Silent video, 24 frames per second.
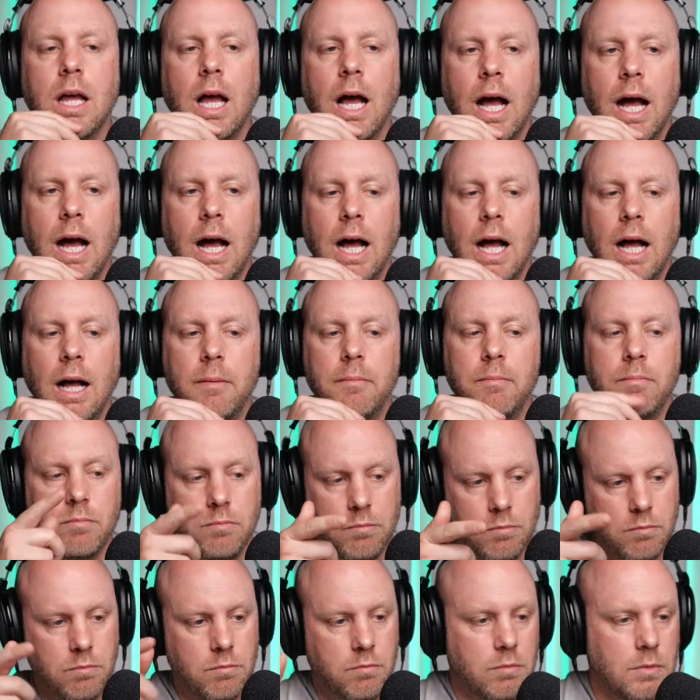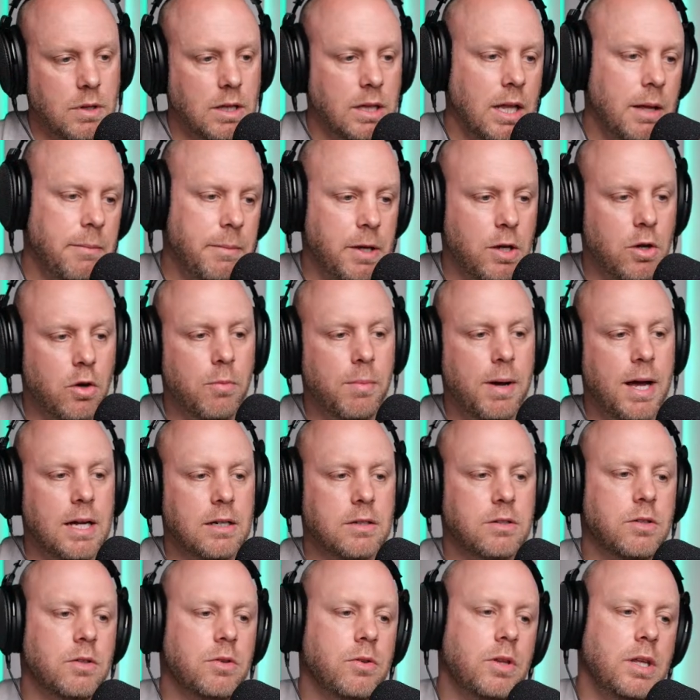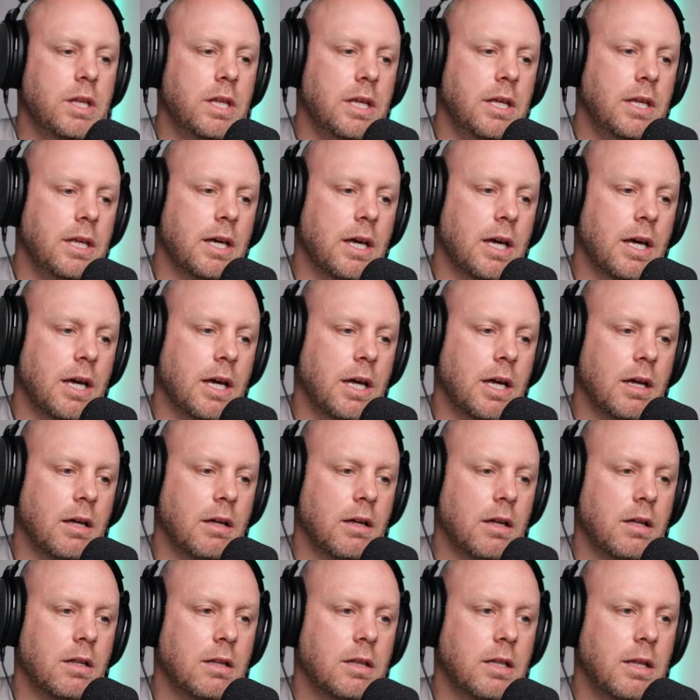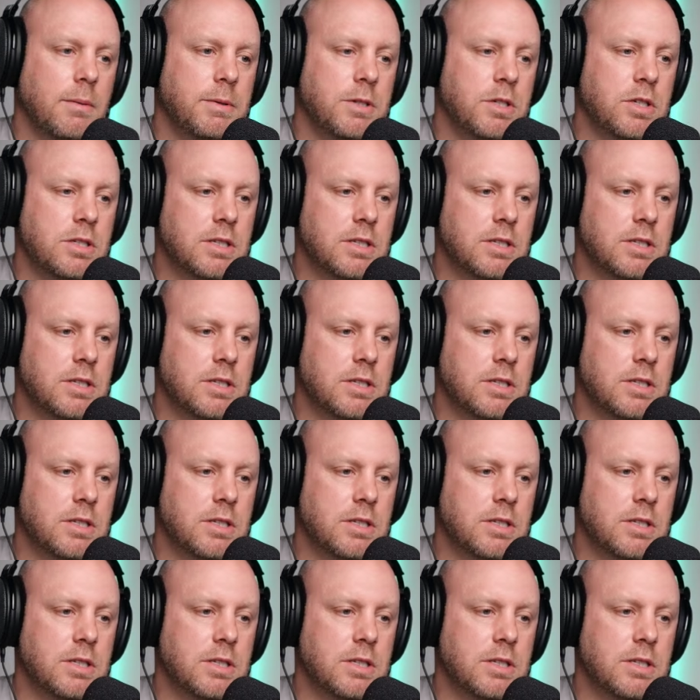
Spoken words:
Let me go back to the, let me just